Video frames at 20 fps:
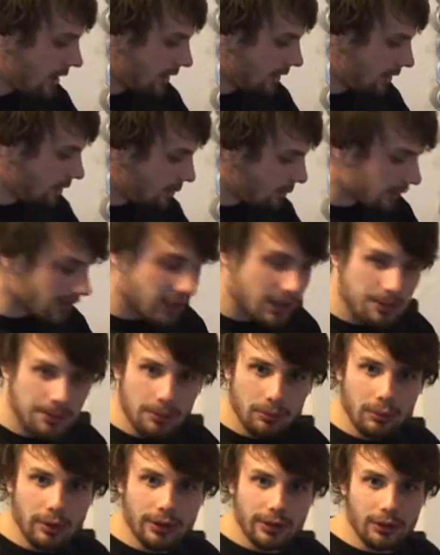And you don't want to keep
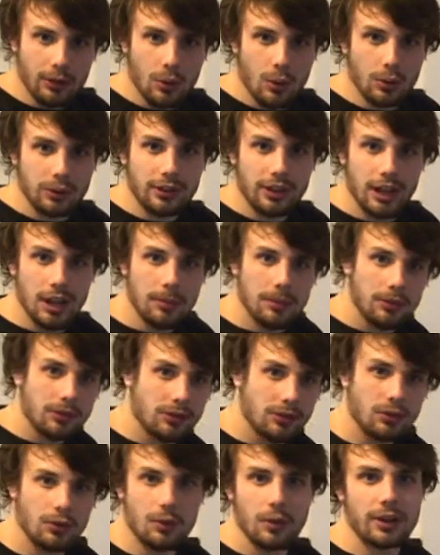it running the whole time
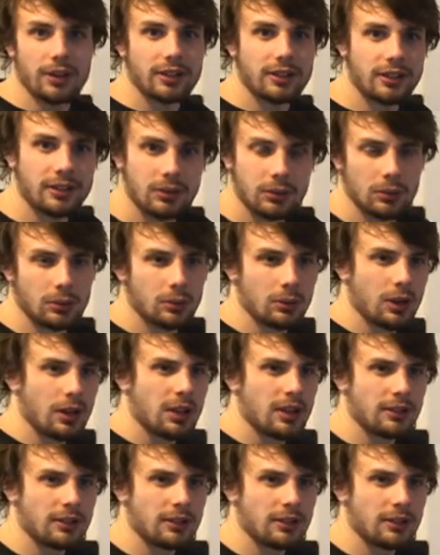because you don't want it to